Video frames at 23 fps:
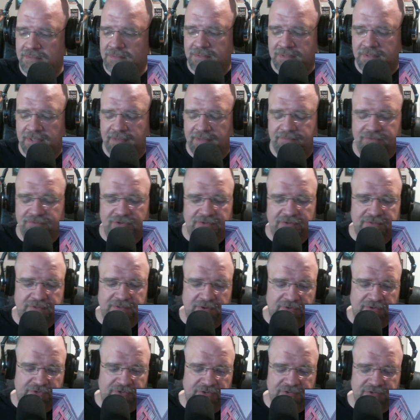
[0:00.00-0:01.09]
they're
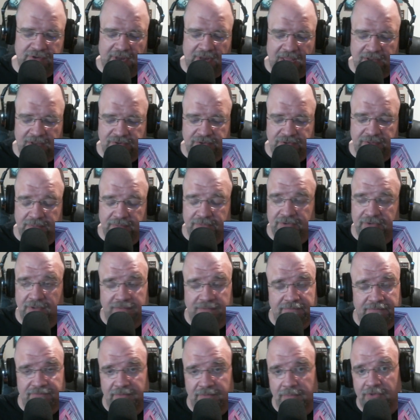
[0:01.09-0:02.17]
just going to outdo themselves.
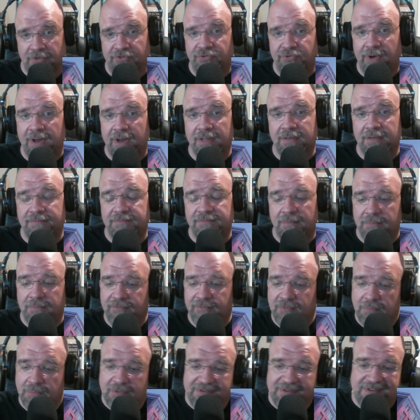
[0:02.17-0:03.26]
And from the trailer, from
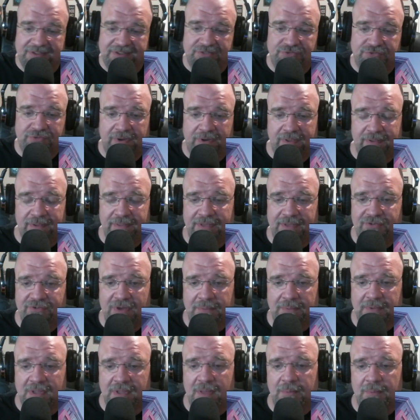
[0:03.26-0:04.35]
the teaser trailer they dropped
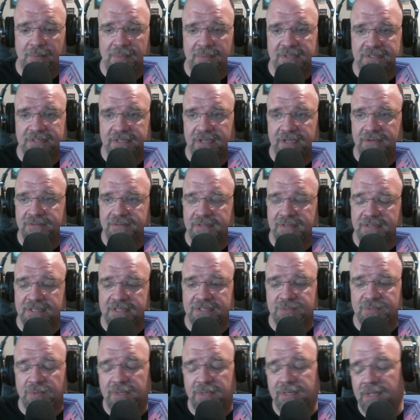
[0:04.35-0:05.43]
a couple months ago to this
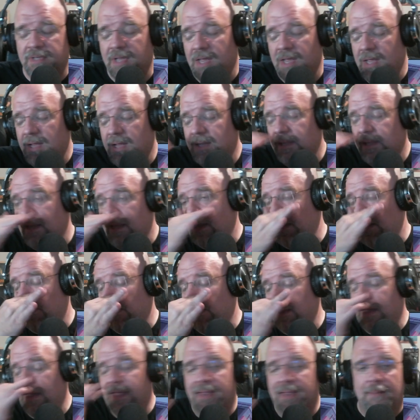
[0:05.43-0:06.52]
one,
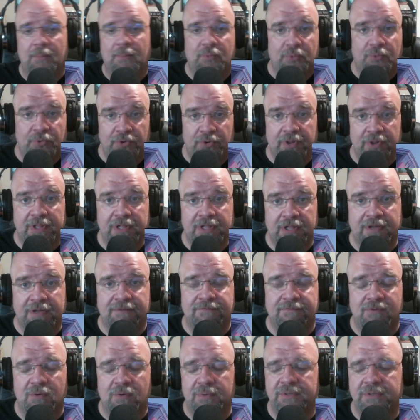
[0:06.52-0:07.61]
I'm really looking
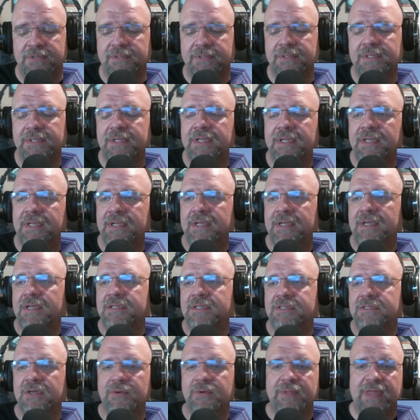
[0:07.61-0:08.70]
forward to it.
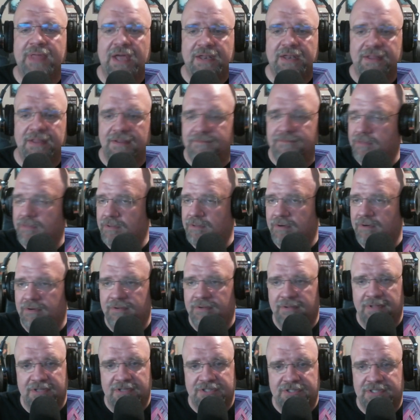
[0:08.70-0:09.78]
So without any further ado,
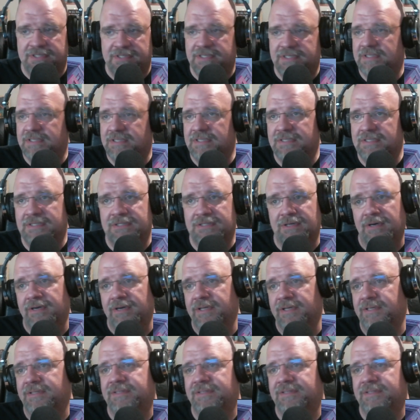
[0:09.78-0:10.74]
let's just get this started.